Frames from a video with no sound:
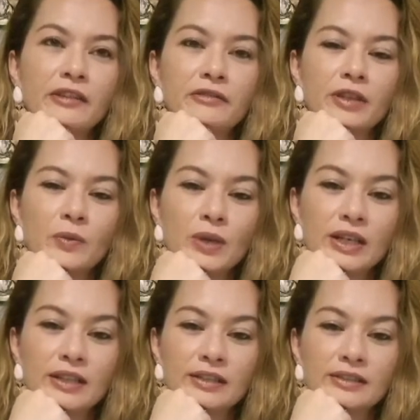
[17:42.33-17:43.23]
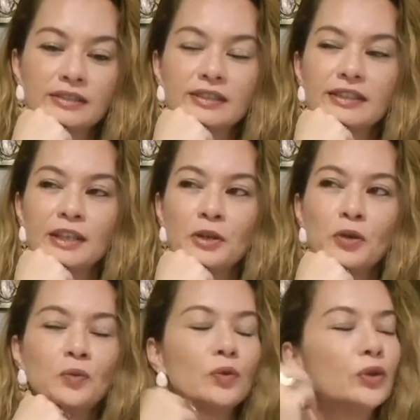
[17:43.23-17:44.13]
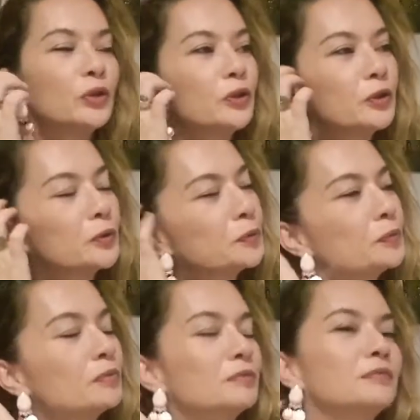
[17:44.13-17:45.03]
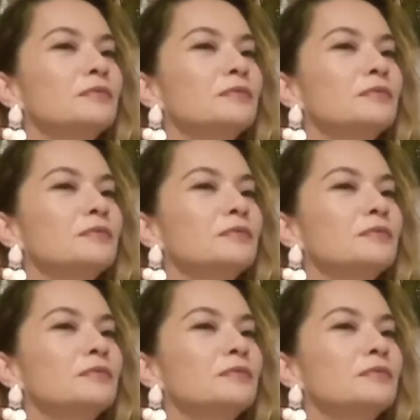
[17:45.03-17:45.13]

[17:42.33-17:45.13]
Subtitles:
everyone in your womb.